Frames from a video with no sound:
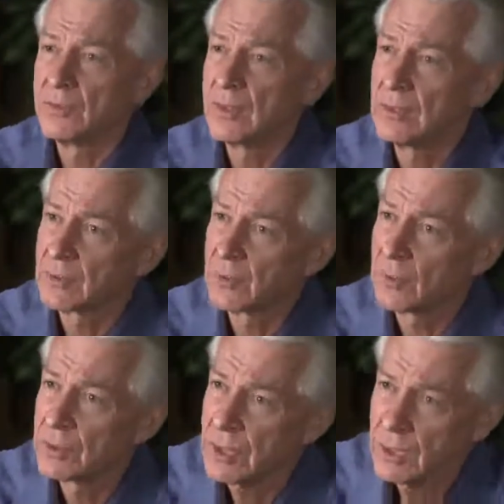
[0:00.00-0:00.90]
Since
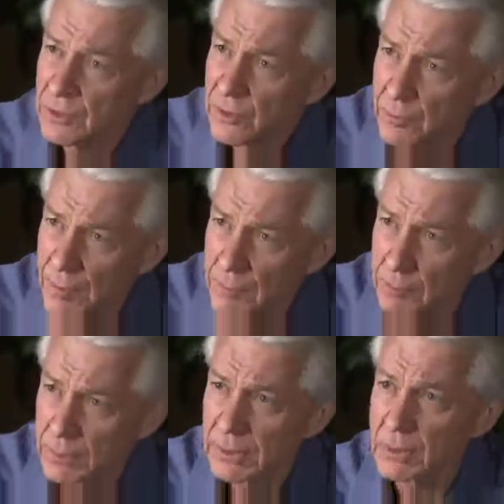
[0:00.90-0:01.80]
her teeth have
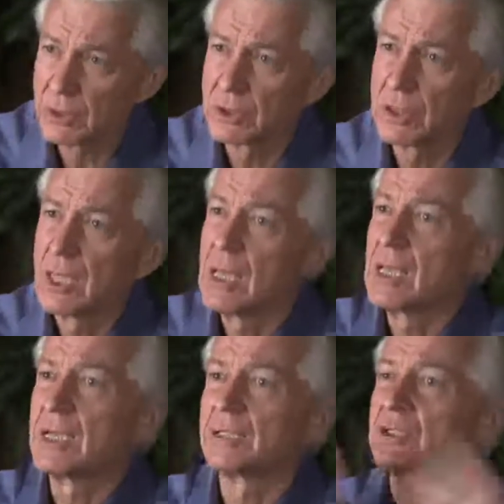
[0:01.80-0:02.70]
been bleached,
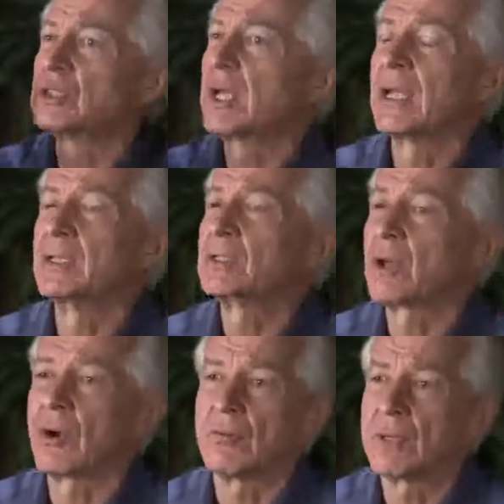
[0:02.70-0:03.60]
it's
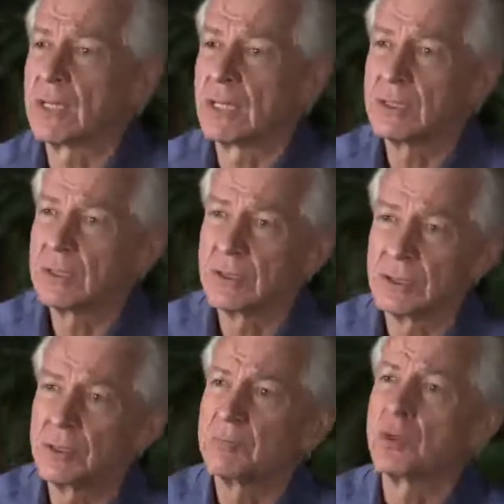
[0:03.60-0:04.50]
changed our
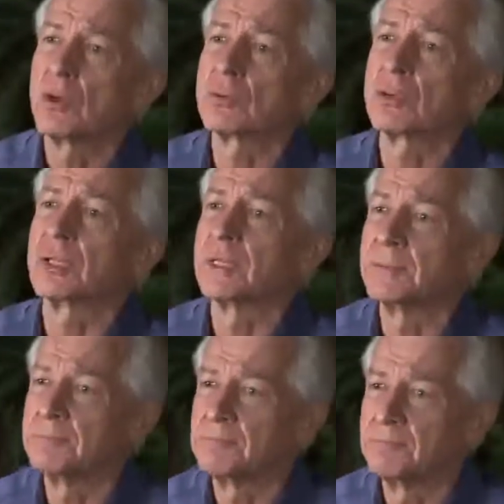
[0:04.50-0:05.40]
relationship totally.